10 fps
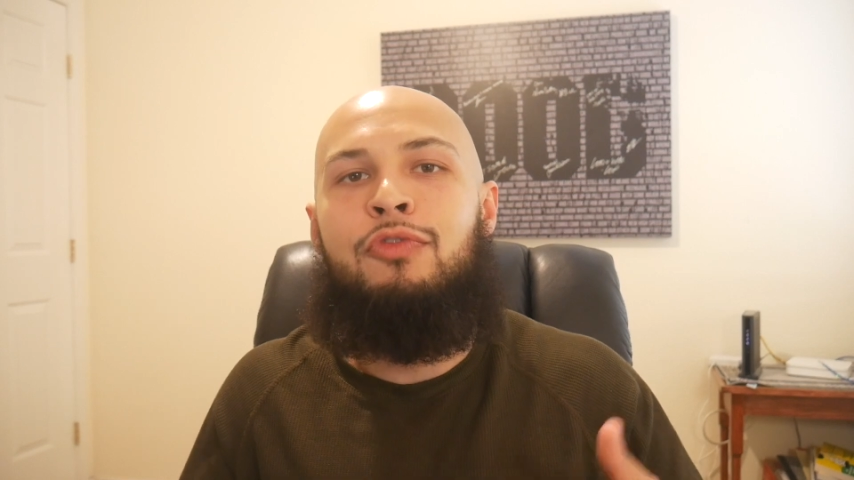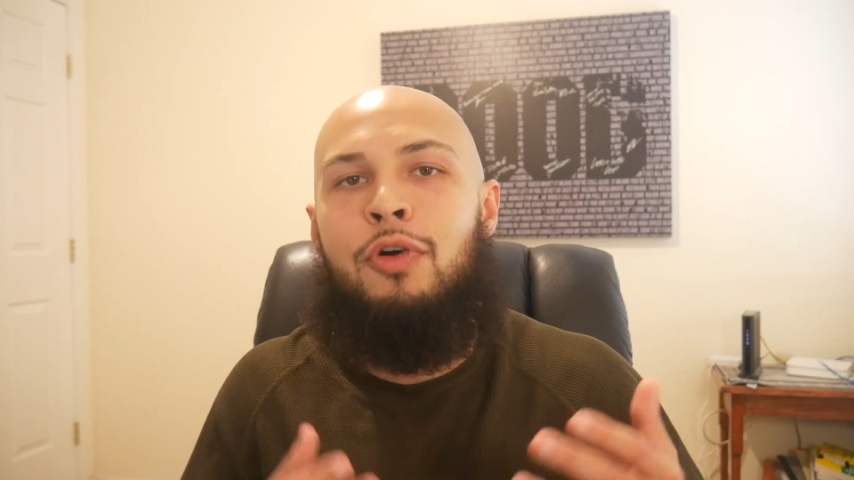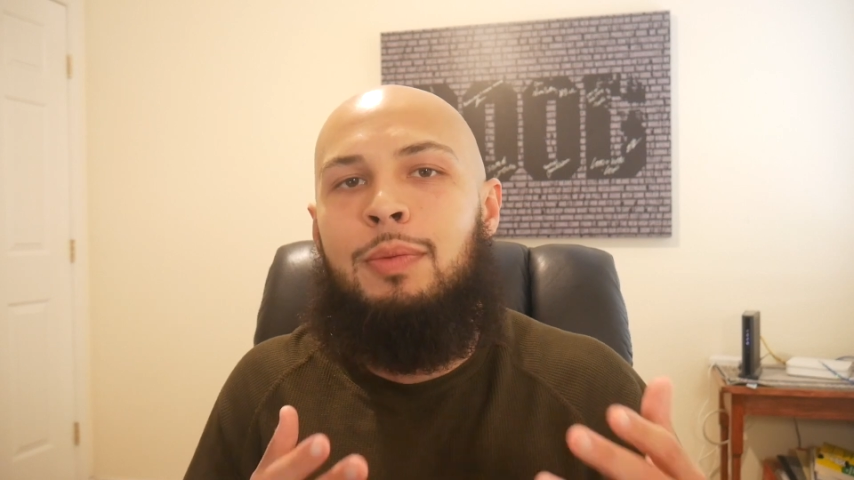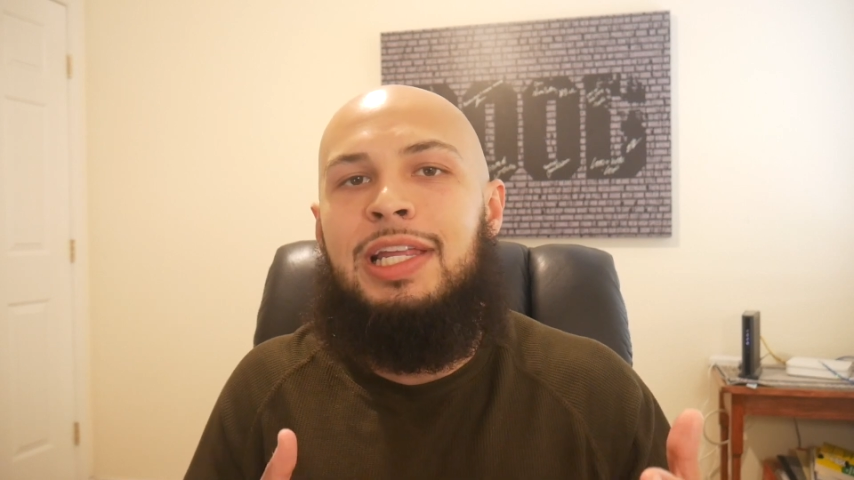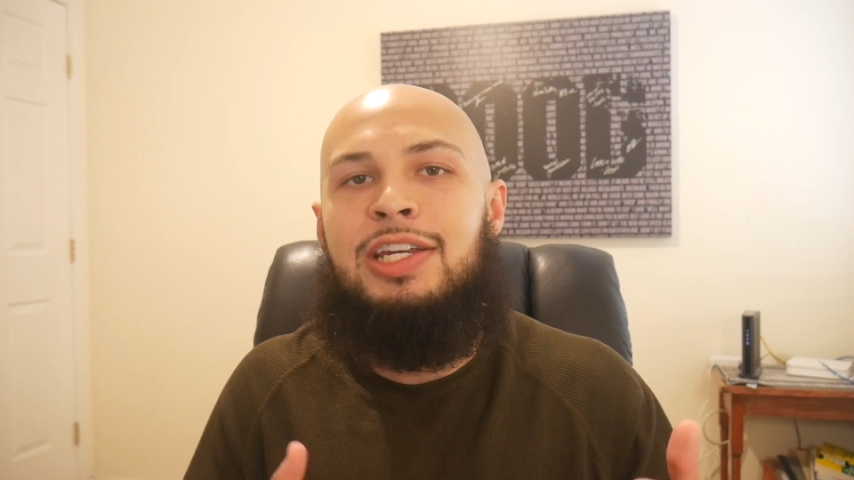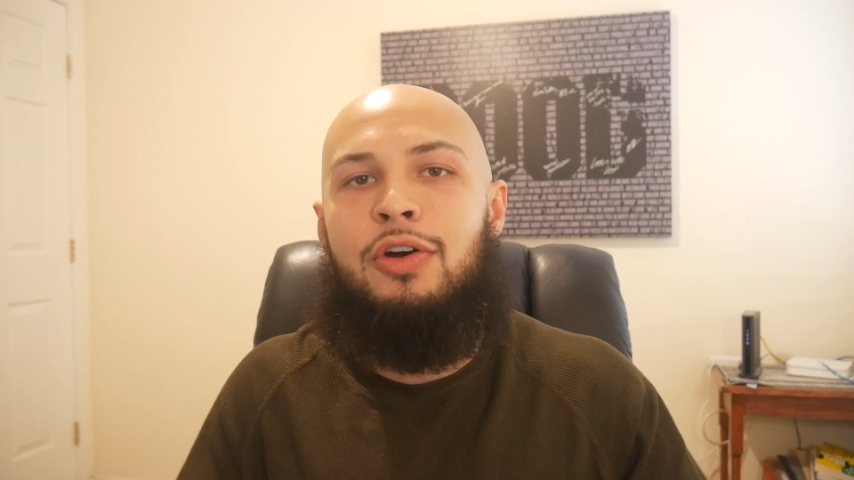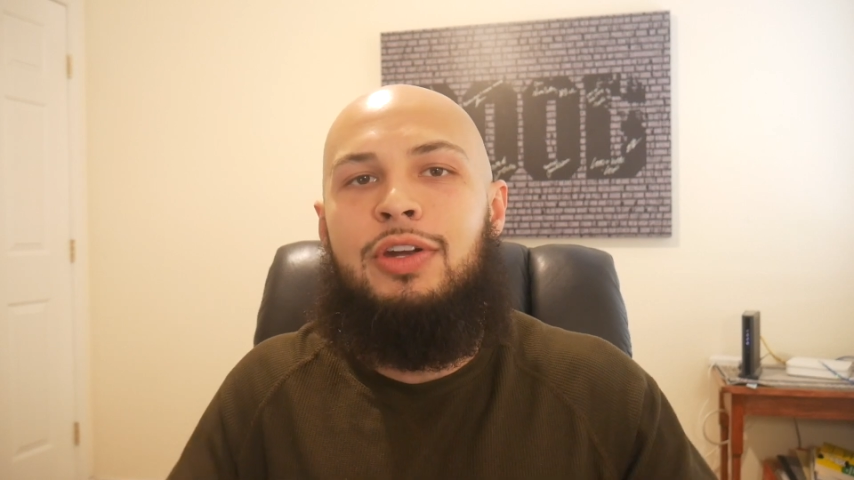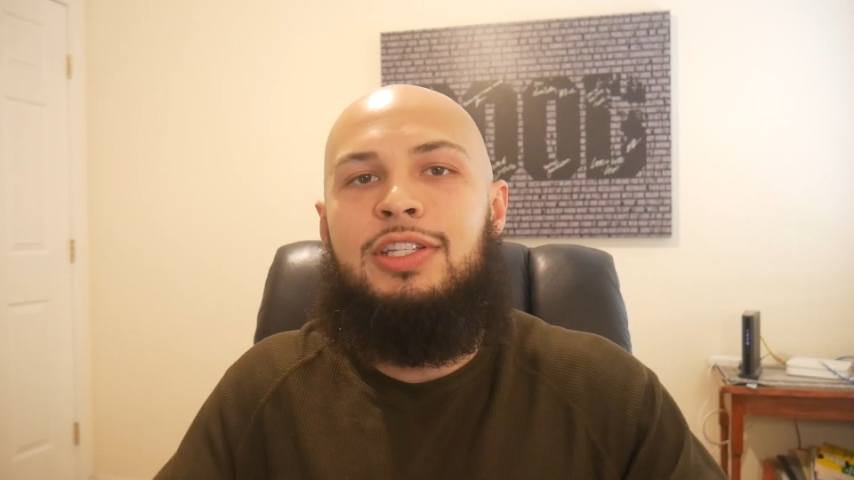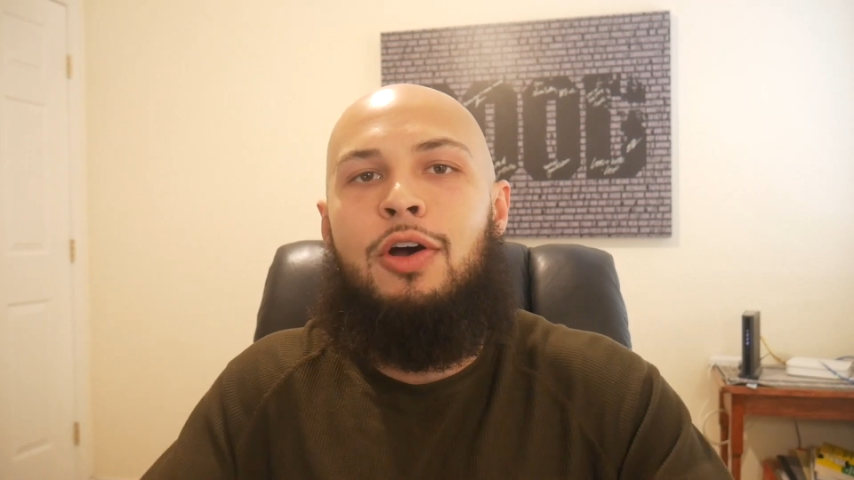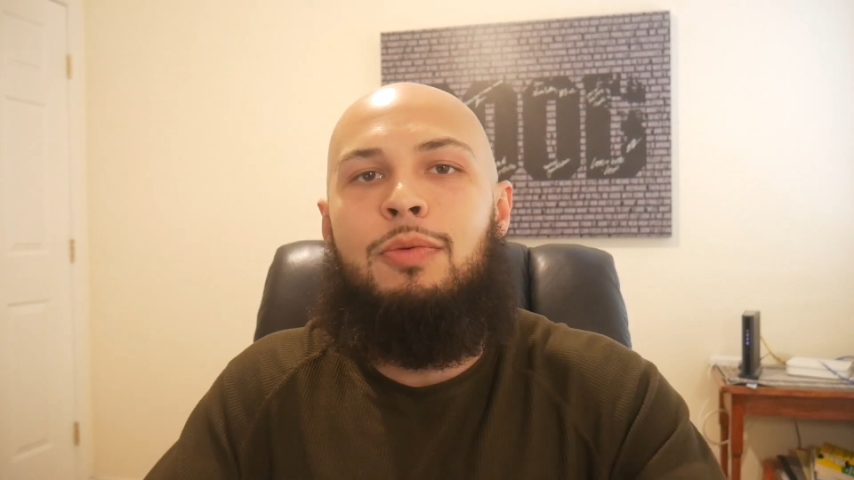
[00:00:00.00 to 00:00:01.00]
formerly known
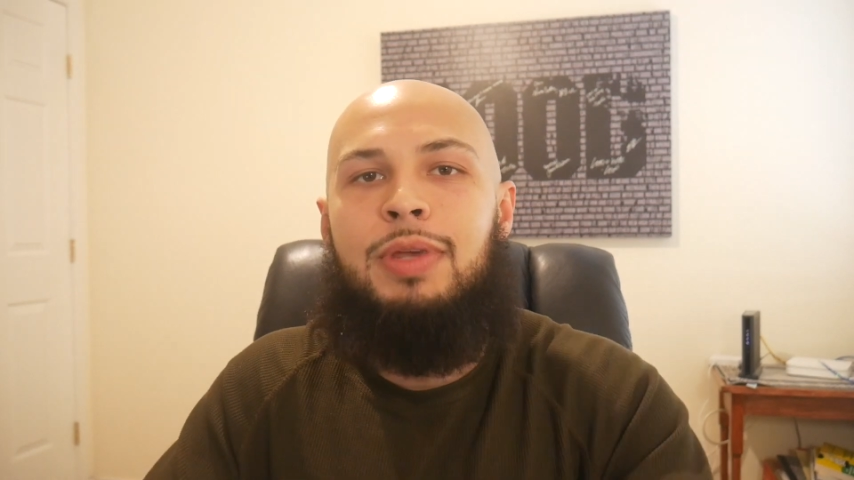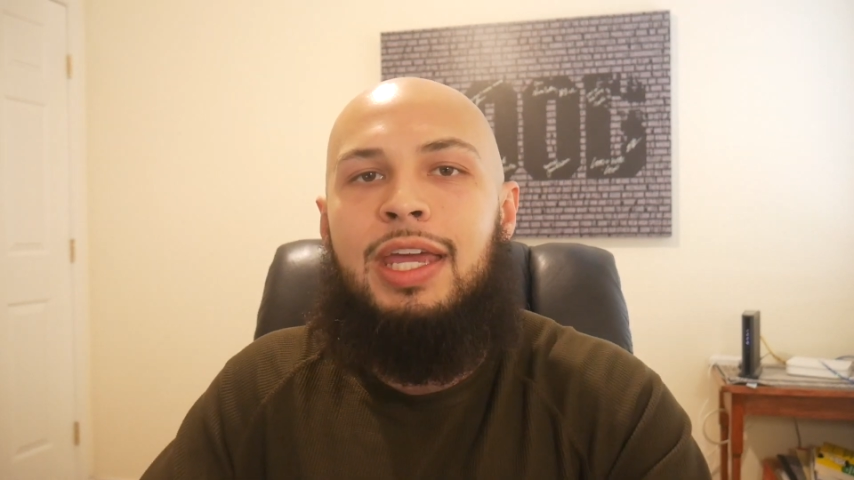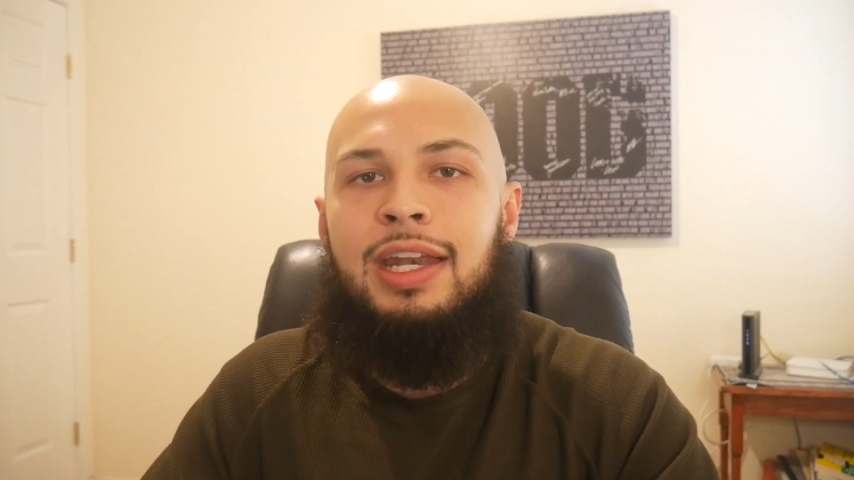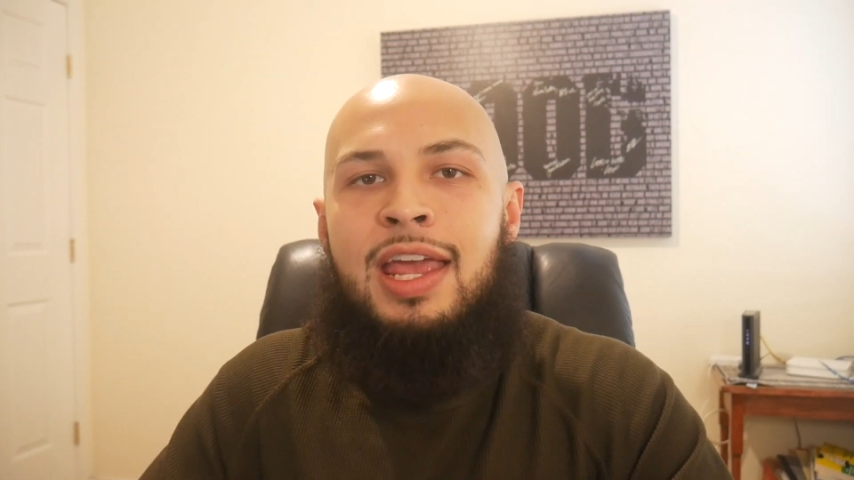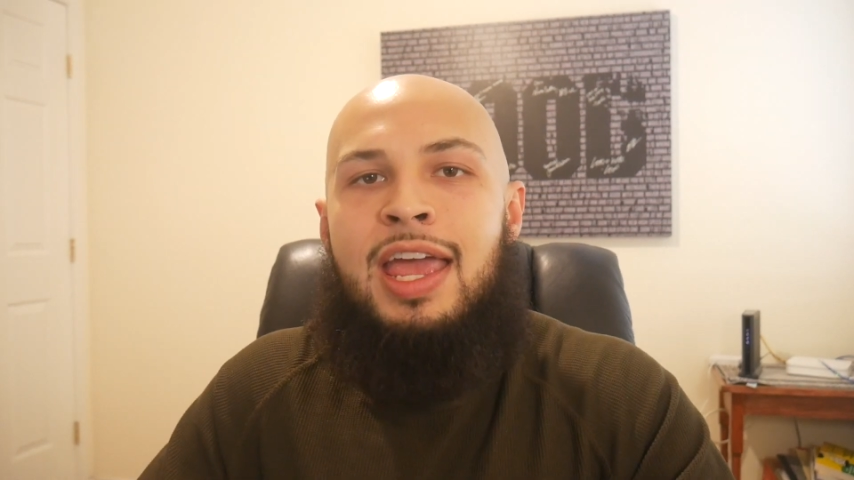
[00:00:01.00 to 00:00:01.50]
as HomeKit,